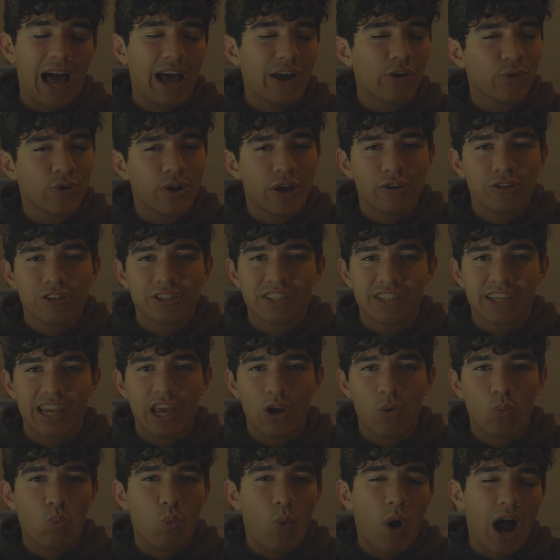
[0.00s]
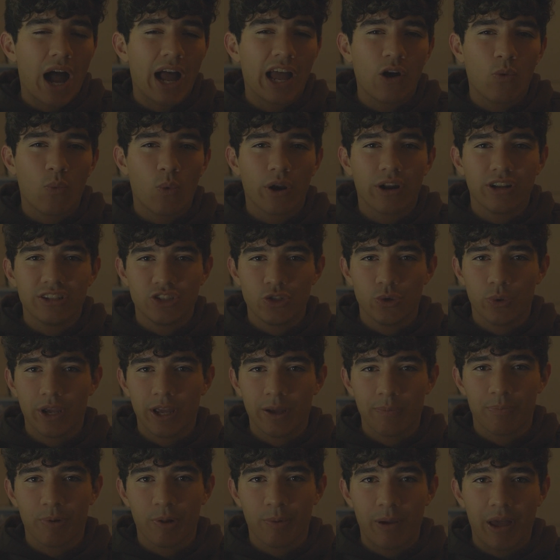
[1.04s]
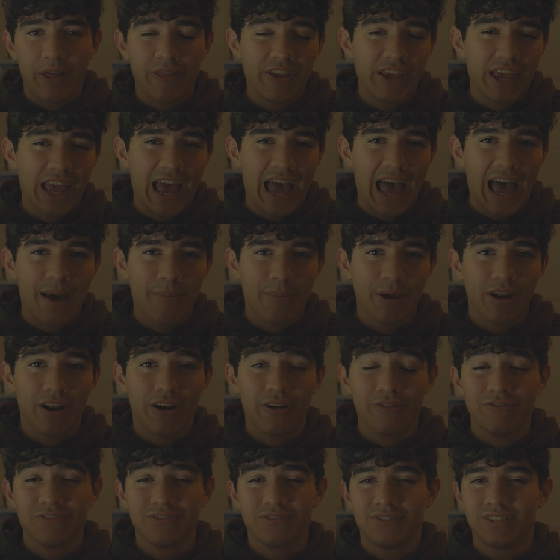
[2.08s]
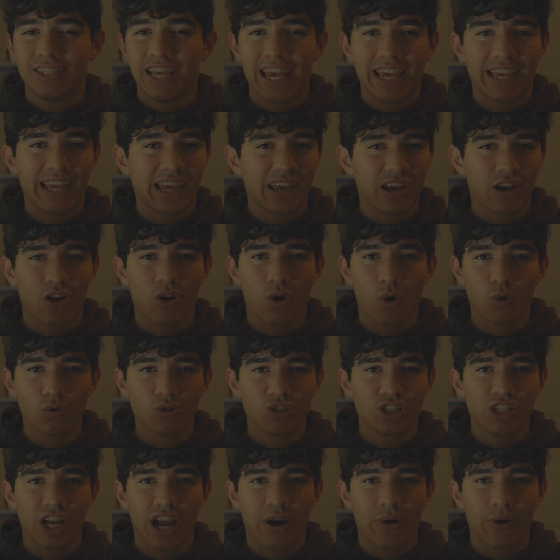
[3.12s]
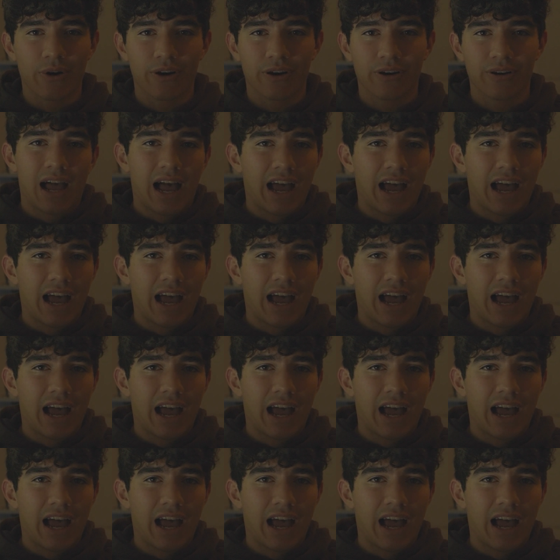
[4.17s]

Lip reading: I don't understand why I wanted to implement the habit of taking a cold shower.